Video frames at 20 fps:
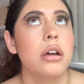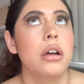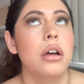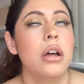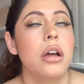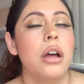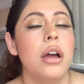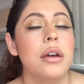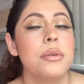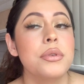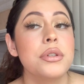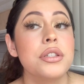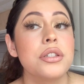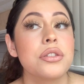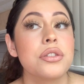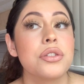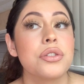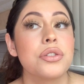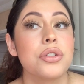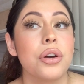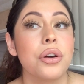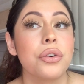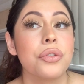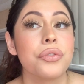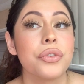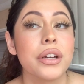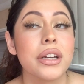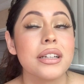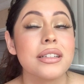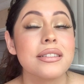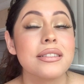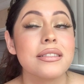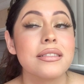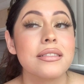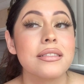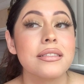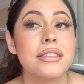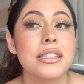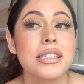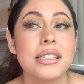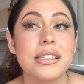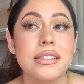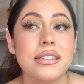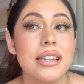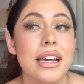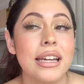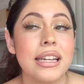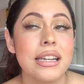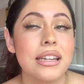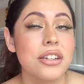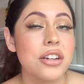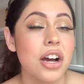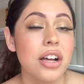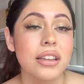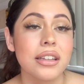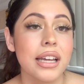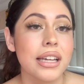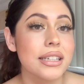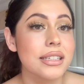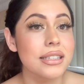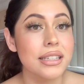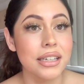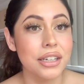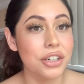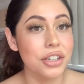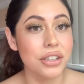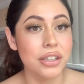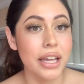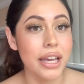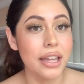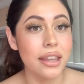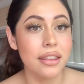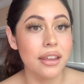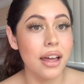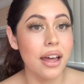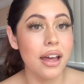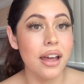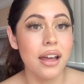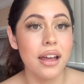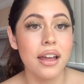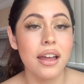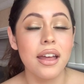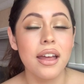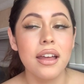I was so freaking just, I did not like seeing her like that.